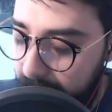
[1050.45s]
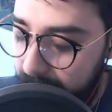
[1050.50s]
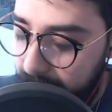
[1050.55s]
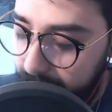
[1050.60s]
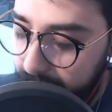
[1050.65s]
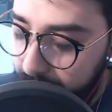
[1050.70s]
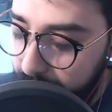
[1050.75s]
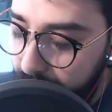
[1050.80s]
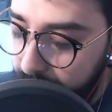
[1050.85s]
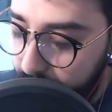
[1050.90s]

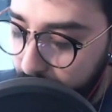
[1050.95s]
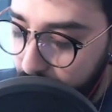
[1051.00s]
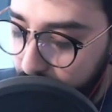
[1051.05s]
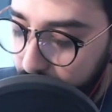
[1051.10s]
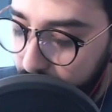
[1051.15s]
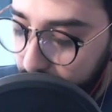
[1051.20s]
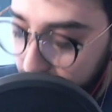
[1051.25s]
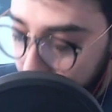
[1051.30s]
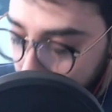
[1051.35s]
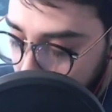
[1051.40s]
you you
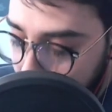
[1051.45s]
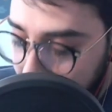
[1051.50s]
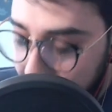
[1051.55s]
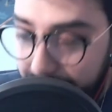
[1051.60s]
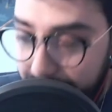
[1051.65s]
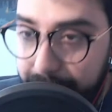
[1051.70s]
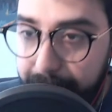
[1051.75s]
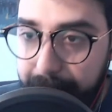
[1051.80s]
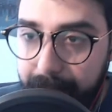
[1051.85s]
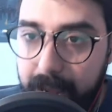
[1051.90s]
should
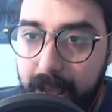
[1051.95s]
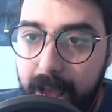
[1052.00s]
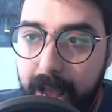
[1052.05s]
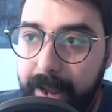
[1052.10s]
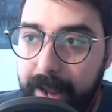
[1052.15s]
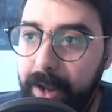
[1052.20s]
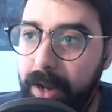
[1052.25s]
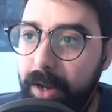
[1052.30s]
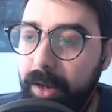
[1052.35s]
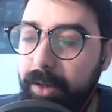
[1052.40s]
keep an eye
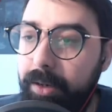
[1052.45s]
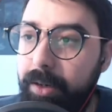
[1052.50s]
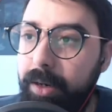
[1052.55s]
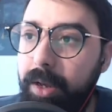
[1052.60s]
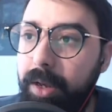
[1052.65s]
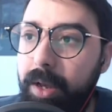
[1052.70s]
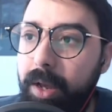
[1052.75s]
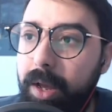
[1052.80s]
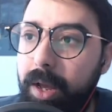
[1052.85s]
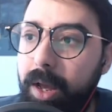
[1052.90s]
on
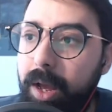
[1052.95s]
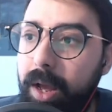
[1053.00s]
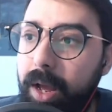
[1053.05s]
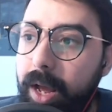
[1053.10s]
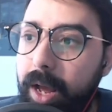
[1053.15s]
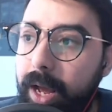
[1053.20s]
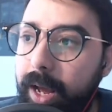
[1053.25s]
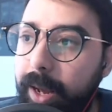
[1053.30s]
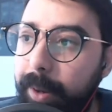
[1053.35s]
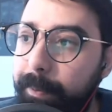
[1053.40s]

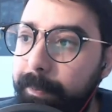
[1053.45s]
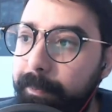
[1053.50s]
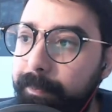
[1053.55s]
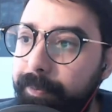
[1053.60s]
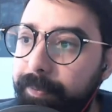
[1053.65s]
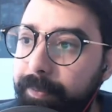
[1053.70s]
um